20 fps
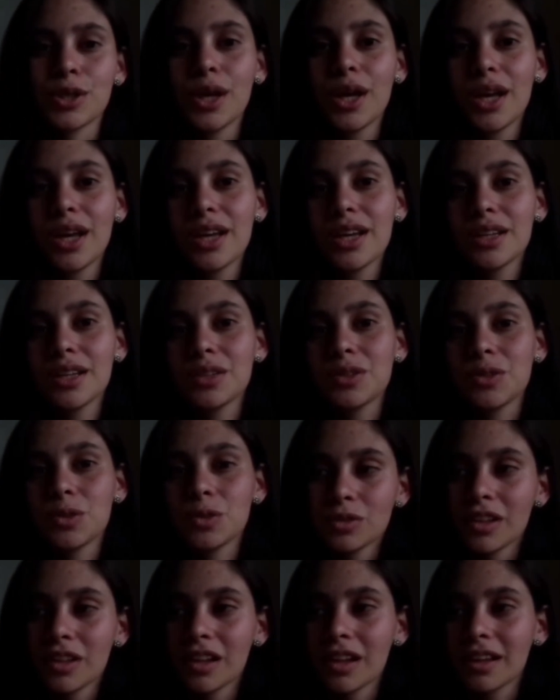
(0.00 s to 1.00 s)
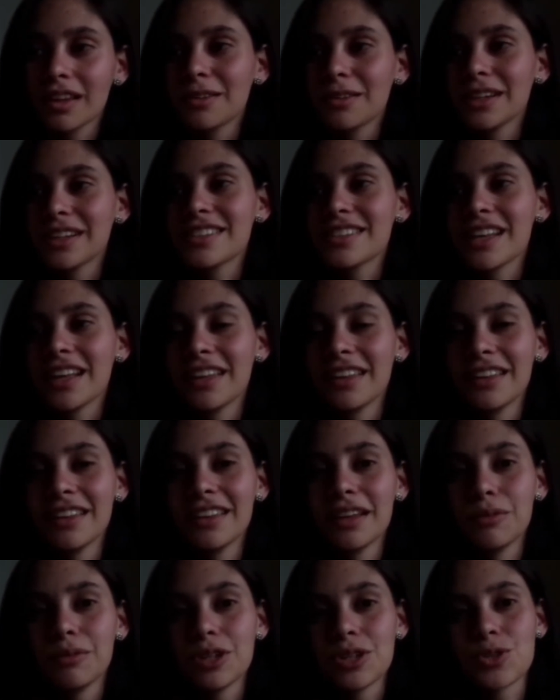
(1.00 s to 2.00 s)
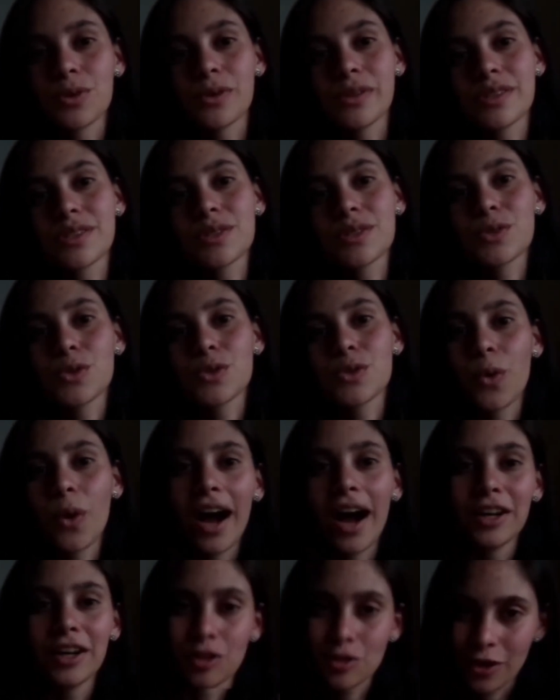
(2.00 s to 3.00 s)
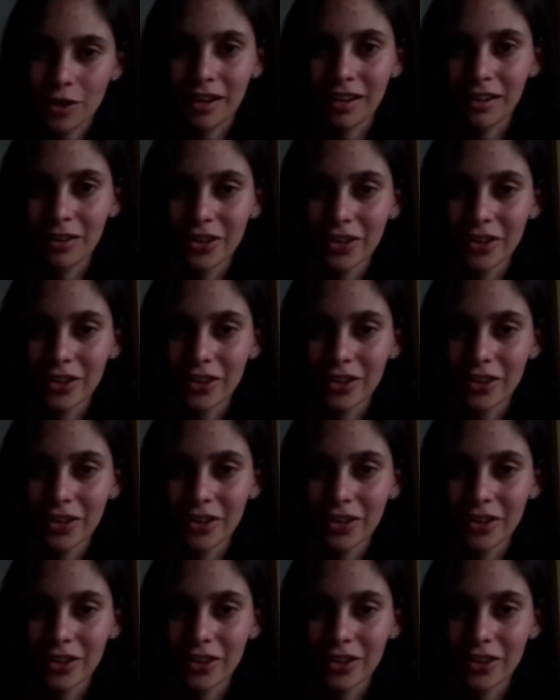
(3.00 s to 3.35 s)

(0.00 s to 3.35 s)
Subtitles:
to the lyrics and the visuals, so I don't talk a lot.